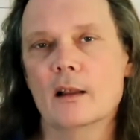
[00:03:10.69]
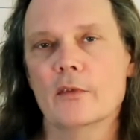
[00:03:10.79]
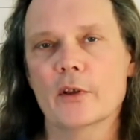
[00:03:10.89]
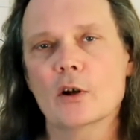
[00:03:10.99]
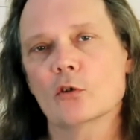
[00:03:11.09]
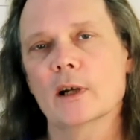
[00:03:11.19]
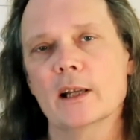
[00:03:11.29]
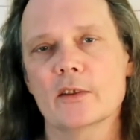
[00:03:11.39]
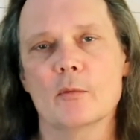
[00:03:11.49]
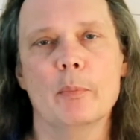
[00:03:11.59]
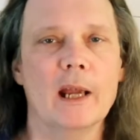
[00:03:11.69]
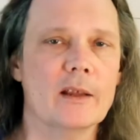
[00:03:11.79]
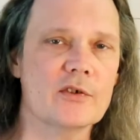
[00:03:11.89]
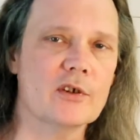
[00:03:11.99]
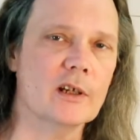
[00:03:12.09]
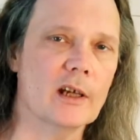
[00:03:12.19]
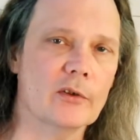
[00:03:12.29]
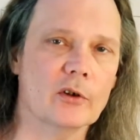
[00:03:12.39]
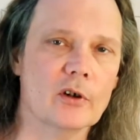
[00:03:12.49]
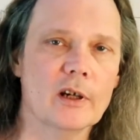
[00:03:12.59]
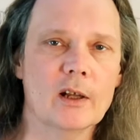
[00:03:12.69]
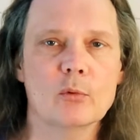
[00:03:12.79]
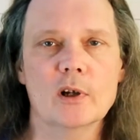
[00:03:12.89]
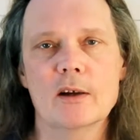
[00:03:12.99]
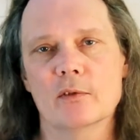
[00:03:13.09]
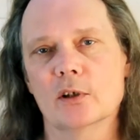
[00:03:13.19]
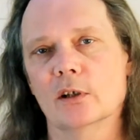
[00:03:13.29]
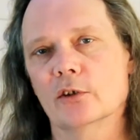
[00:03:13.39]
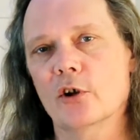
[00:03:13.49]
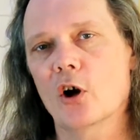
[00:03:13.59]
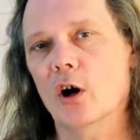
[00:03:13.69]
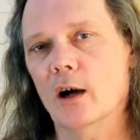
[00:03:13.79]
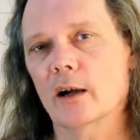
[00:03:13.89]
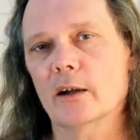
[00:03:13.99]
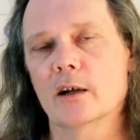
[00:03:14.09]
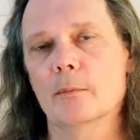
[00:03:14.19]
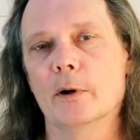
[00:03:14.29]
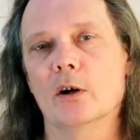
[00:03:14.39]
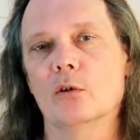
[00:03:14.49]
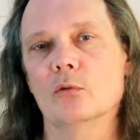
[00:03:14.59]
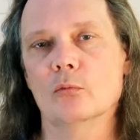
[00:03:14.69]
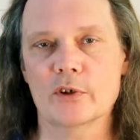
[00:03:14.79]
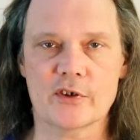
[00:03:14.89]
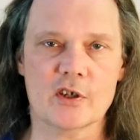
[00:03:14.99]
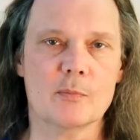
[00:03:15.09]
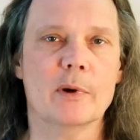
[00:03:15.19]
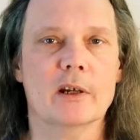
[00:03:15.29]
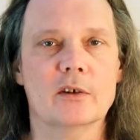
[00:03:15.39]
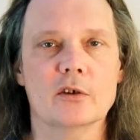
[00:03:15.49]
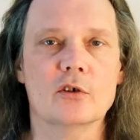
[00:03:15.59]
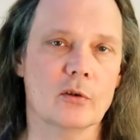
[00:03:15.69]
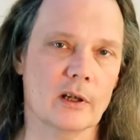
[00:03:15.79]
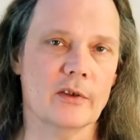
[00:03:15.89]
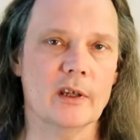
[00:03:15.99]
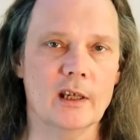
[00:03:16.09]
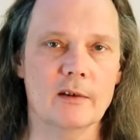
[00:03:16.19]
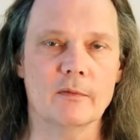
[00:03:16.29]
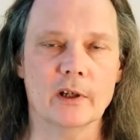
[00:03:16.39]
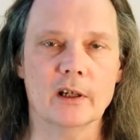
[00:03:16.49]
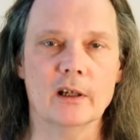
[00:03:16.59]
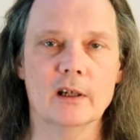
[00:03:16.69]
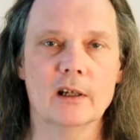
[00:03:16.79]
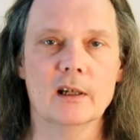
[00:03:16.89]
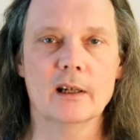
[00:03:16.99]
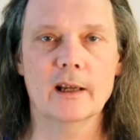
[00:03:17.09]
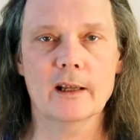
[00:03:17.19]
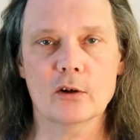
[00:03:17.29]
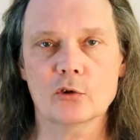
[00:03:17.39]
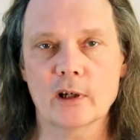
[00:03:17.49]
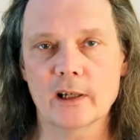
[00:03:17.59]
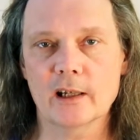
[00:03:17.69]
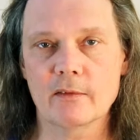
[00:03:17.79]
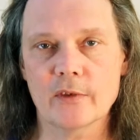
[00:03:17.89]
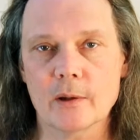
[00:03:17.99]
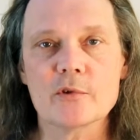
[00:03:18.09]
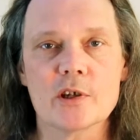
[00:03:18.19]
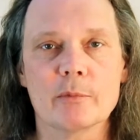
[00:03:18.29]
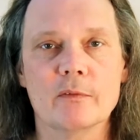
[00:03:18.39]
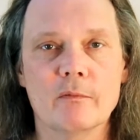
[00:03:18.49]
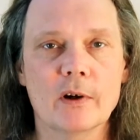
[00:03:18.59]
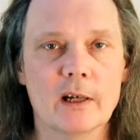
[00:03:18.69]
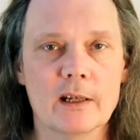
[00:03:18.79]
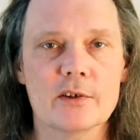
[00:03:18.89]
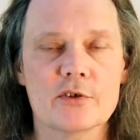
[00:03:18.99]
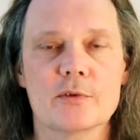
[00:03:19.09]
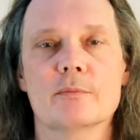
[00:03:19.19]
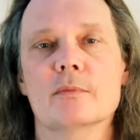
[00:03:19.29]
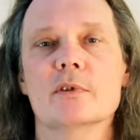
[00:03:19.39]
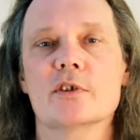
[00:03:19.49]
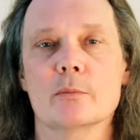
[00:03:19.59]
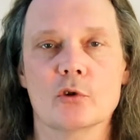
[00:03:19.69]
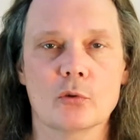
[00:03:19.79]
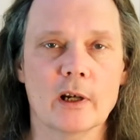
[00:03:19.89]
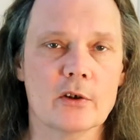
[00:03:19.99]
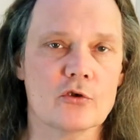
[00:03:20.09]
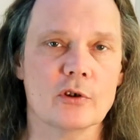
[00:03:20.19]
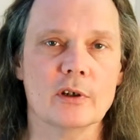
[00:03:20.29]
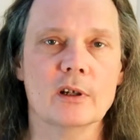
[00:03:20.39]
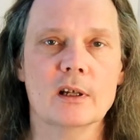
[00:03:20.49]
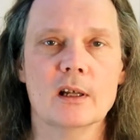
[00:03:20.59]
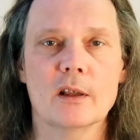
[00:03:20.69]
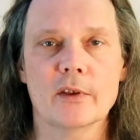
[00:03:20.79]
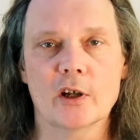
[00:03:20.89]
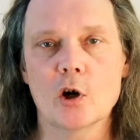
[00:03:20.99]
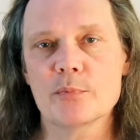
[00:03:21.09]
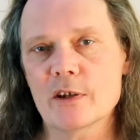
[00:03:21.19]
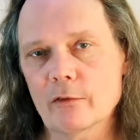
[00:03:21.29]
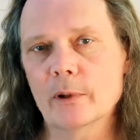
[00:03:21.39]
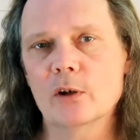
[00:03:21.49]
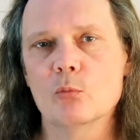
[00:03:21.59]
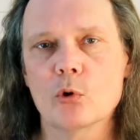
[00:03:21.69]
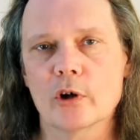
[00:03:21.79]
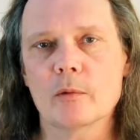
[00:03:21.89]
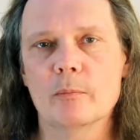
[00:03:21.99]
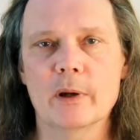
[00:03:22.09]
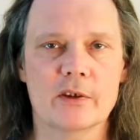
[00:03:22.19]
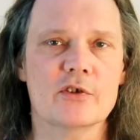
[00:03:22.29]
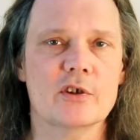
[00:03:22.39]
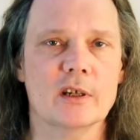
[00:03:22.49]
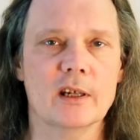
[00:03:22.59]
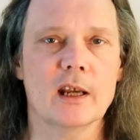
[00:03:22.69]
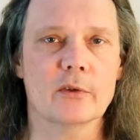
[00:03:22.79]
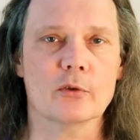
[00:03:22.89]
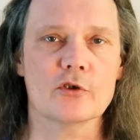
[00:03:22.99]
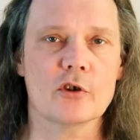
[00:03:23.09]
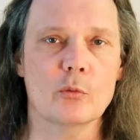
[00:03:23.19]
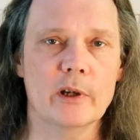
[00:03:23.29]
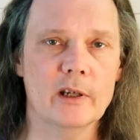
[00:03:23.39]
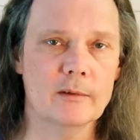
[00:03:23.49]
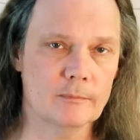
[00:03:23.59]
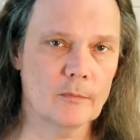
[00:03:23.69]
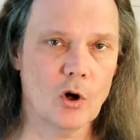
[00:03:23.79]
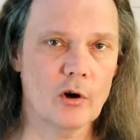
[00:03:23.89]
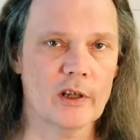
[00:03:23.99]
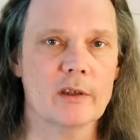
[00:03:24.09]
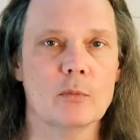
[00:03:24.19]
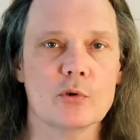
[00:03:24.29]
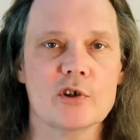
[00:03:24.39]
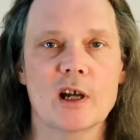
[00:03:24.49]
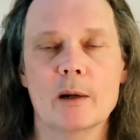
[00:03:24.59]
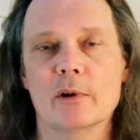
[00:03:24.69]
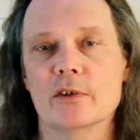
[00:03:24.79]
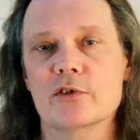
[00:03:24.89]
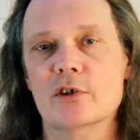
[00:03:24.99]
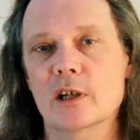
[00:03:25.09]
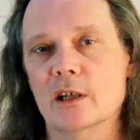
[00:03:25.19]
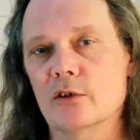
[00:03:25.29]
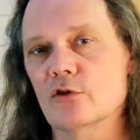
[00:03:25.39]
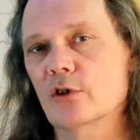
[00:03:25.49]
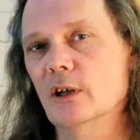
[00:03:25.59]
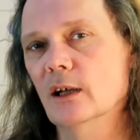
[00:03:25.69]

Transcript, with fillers: Then I'll try to get the bands together and we'll have a little talk about what's expected during the evening. And I'll try to give them some advice, some direction that helps everybody work best together so we all get the most time on stage.